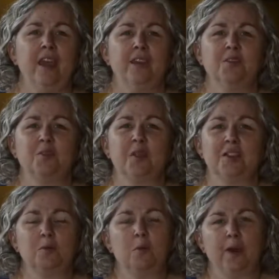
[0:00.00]
So they
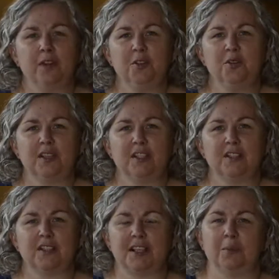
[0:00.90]
said, well, why don't you send
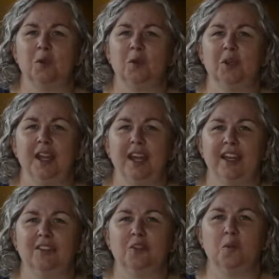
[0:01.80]
us a sample
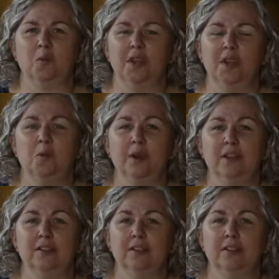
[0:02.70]
and we
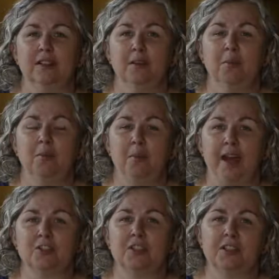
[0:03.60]
will
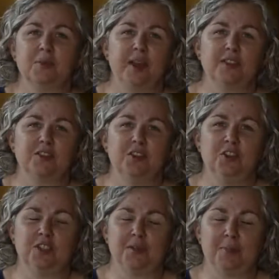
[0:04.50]
match the specs to
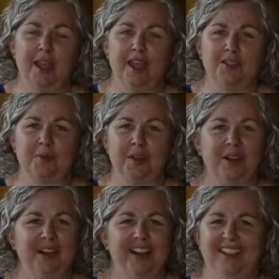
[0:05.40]
your hand spun.
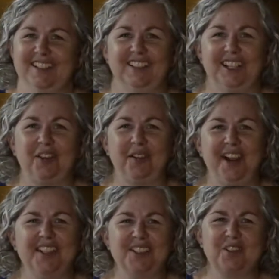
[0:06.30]
I said,
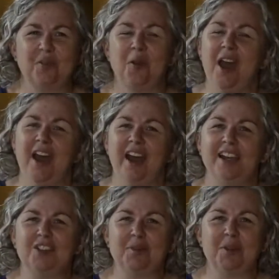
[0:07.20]
great. So I
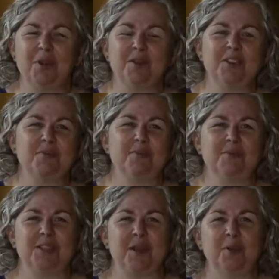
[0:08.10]
shipped them off a
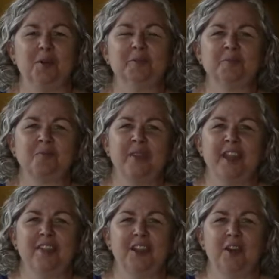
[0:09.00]
sample.
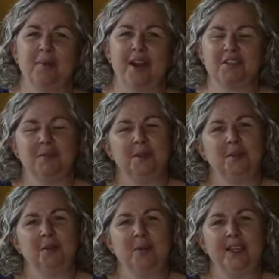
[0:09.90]
They got back to me
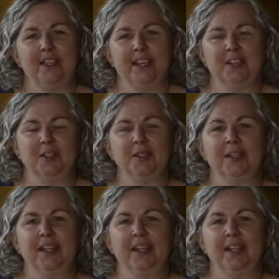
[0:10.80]
about a week later,